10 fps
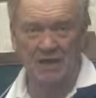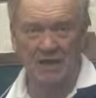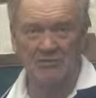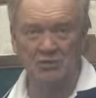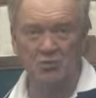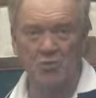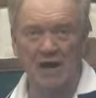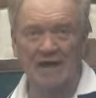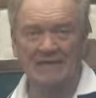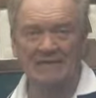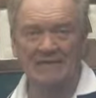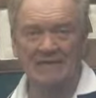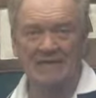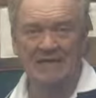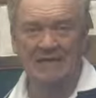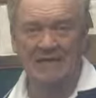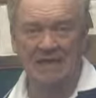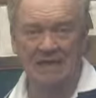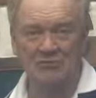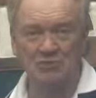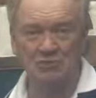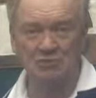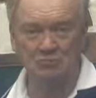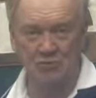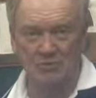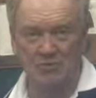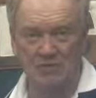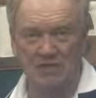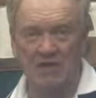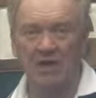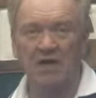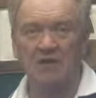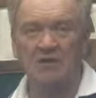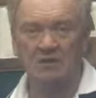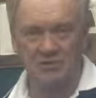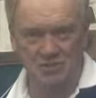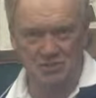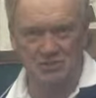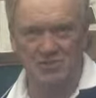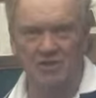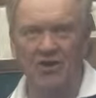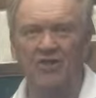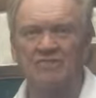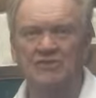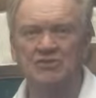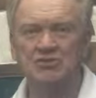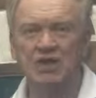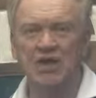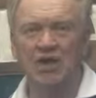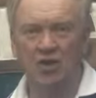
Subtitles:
Anya Wright, and Angie Smolsky are still in the office.